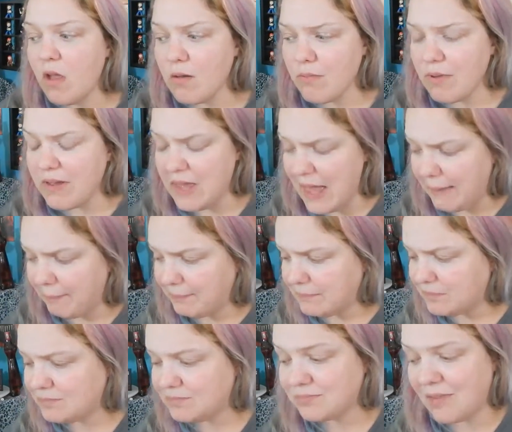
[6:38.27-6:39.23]
But yeah,
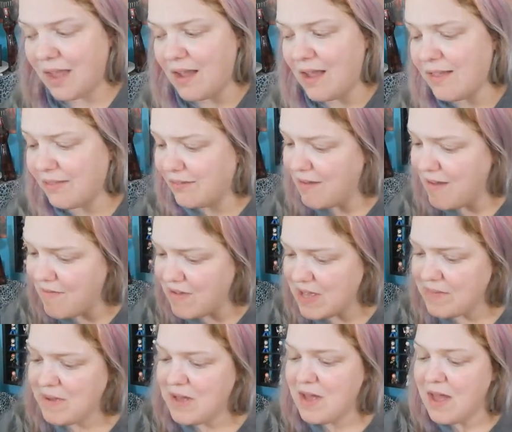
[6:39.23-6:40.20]
I love
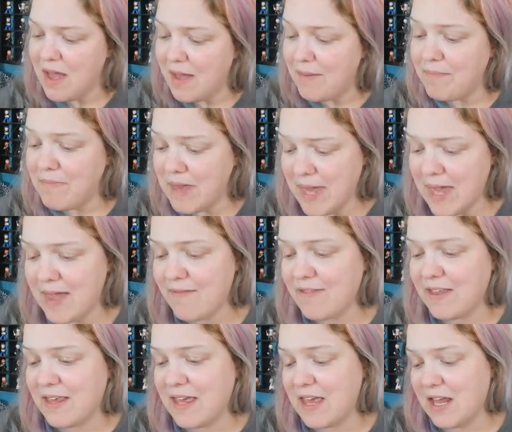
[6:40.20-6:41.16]
it. I may
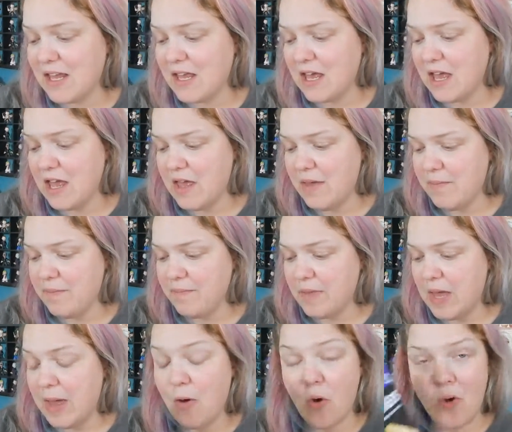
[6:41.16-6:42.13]
have to get
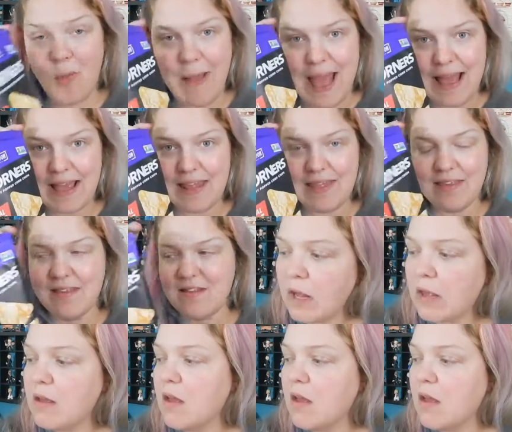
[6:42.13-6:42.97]
a whole bag of this.